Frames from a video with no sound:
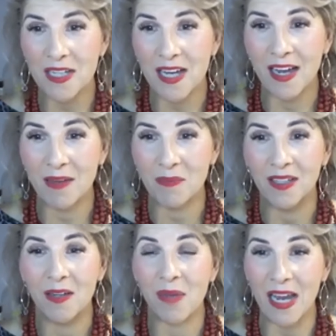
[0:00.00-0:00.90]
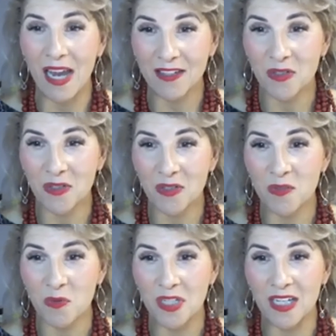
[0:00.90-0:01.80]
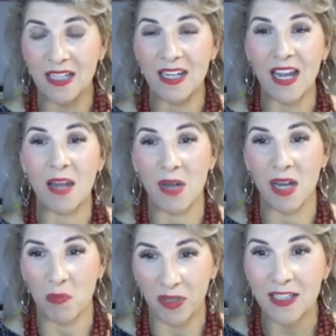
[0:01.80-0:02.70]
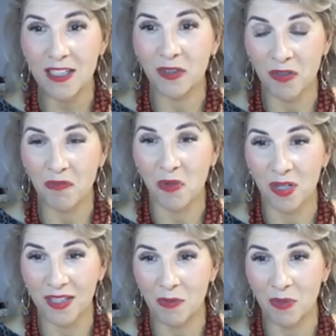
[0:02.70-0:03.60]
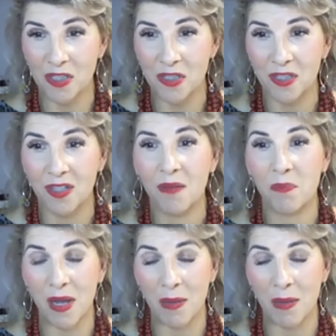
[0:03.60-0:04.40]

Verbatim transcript: my exercise routine, and my ability to learn a foreign language by myself.